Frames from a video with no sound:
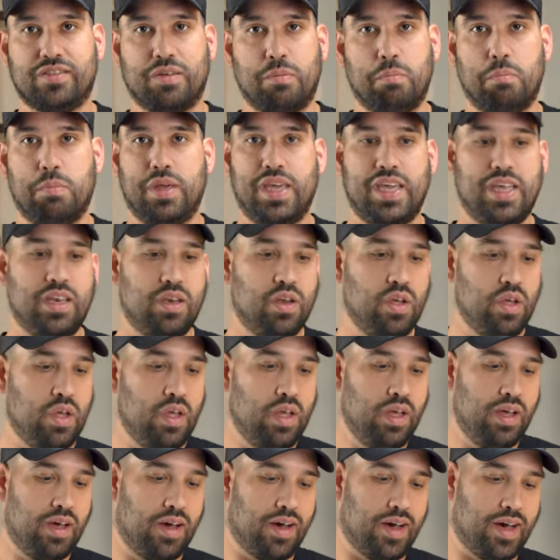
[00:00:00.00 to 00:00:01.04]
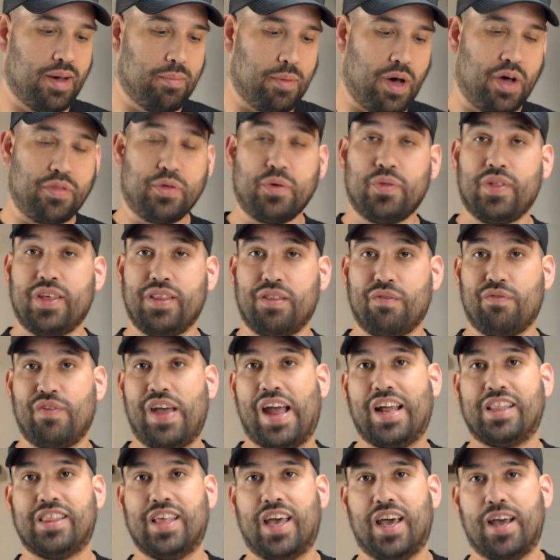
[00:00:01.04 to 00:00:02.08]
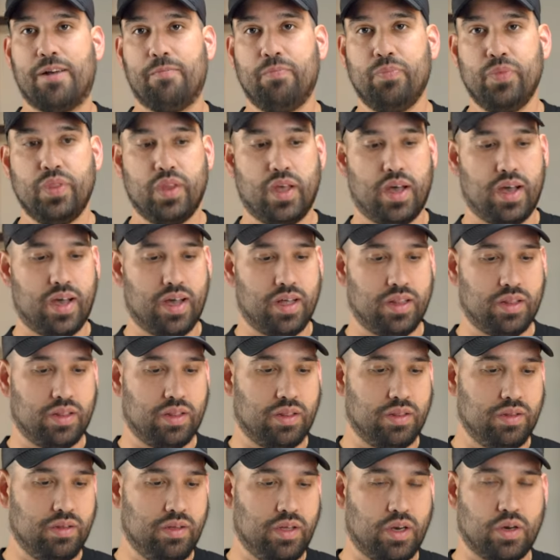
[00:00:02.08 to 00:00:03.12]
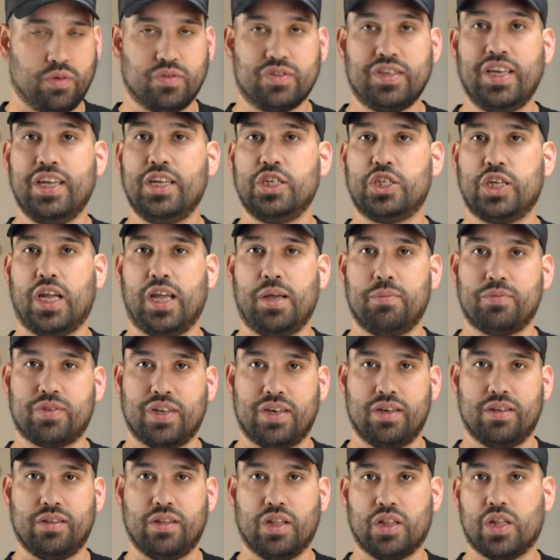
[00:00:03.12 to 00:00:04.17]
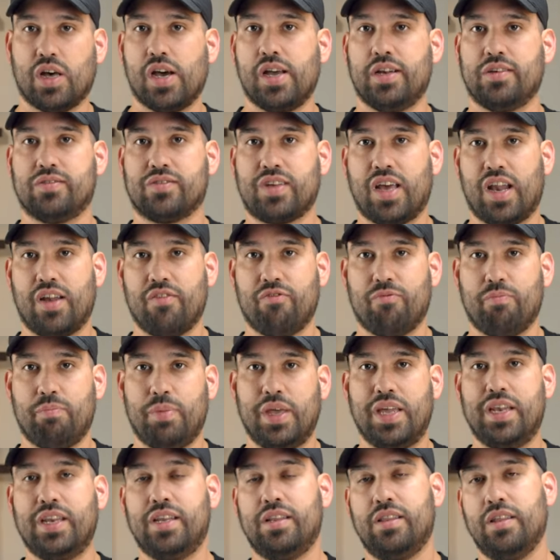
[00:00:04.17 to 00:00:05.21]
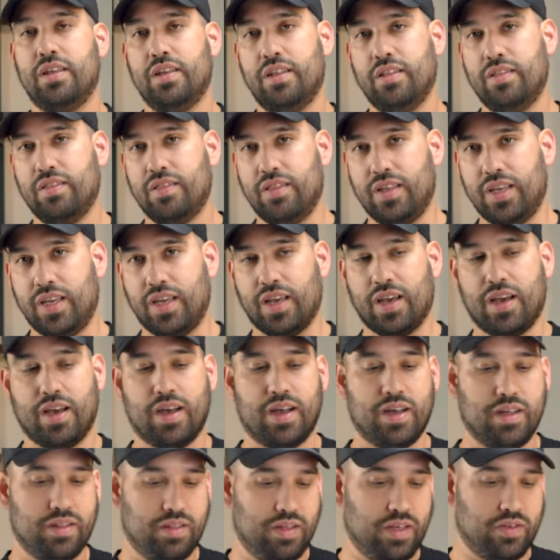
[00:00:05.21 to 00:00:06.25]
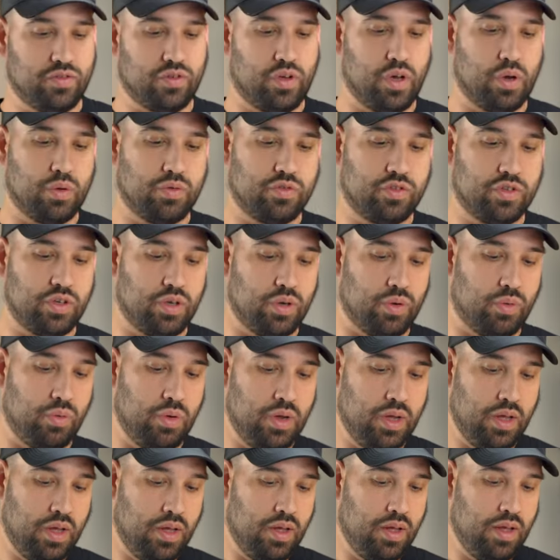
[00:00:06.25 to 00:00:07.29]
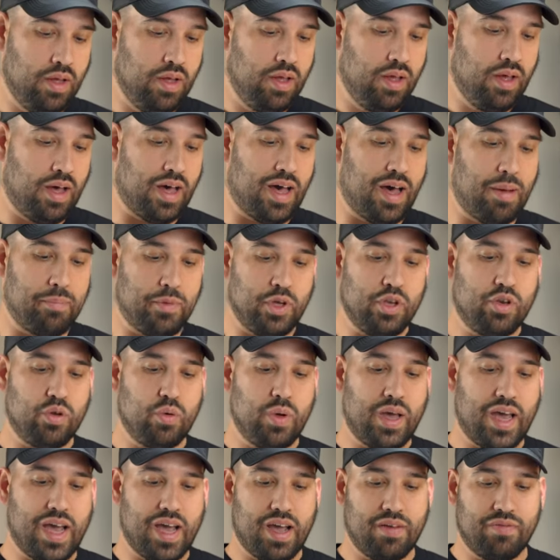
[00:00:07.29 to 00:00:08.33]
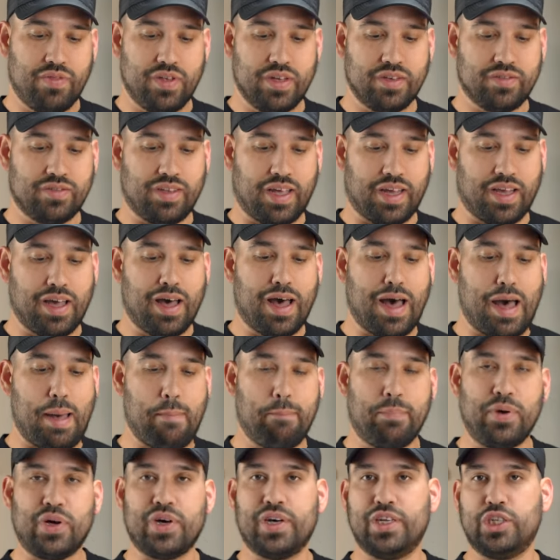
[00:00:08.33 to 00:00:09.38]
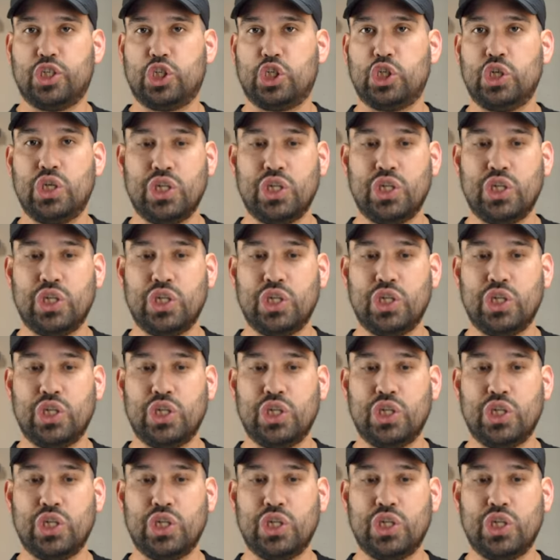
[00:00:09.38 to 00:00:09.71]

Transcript: to mean um, other than the fact that, uh, you know, it's King James and the lion has kind of been the uh, his go-to. Um, you do have this like hot punch